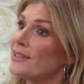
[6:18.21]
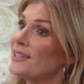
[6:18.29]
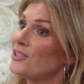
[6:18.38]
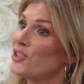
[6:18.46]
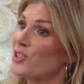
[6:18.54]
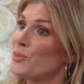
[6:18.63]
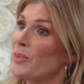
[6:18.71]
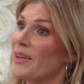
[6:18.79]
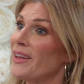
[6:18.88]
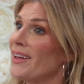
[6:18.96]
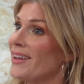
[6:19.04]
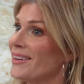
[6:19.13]
guys had just
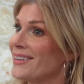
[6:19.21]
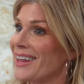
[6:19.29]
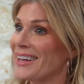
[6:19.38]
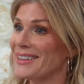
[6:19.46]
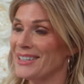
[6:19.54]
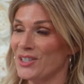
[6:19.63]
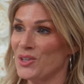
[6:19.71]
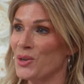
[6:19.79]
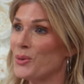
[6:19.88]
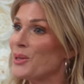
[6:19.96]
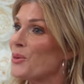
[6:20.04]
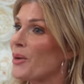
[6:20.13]
been like these
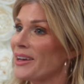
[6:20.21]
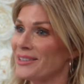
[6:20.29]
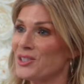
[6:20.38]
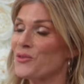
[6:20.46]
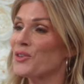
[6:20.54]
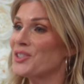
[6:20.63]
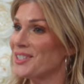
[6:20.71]
newlyweds for